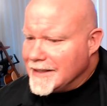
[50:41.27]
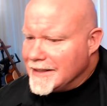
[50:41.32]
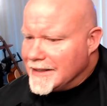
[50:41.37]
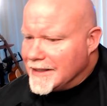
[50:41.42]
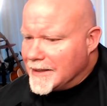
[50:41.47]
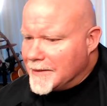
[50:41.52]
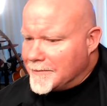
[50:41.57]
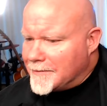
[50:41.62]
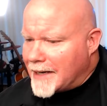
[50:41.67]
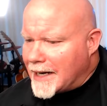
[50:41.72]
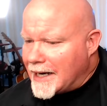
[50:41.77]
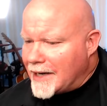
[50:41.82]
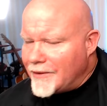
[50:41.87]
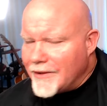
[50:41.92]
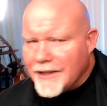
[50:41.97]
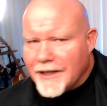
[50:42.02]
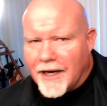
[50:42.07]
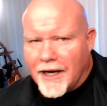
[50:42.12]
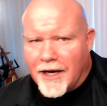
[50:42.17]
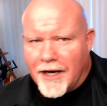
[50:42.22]

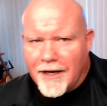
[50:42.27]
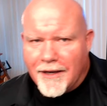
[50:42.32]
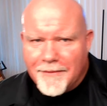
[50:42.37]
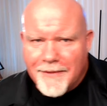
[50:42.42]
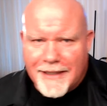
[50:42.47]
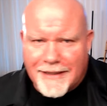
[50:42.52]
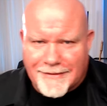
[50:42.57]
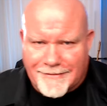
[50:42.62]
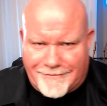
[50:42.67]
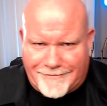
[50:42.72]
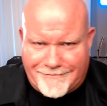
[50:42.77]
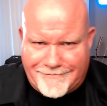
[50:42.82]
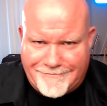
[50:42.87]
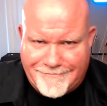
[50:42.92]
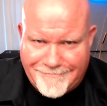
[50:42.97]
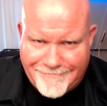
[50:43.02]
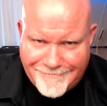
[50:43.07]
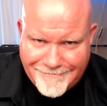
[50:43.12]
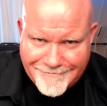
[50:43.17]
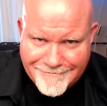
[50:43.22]
Myron Ullman!
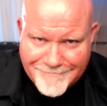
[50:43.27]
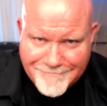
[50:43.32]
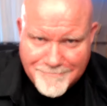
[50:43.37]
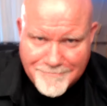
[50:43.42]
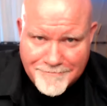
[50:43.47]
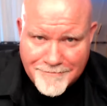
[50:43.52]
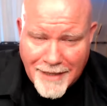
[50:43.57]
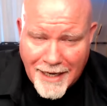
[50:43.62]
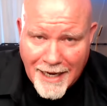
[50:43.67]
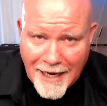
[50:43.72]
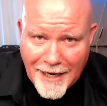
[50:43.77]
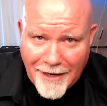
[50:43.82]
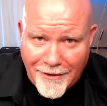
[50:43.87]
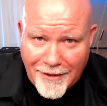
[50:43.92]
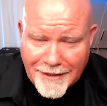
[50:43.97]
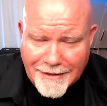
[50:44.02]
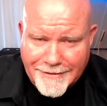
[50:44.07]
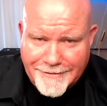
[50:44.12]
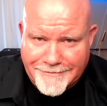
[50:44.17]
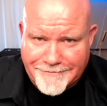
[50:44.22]

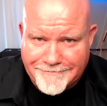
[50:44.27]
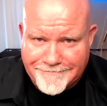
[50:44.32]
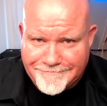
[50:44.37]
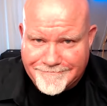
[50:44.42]
Myron!